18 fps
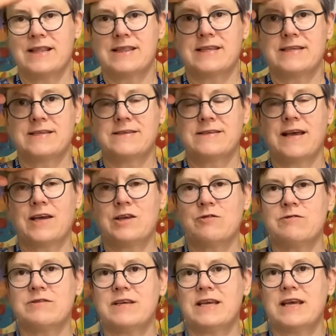This is how
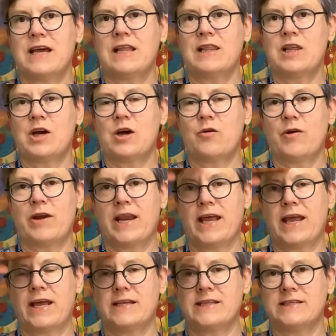you say hello in
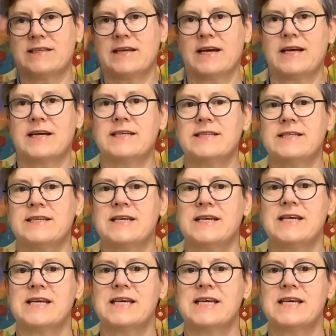hand signs.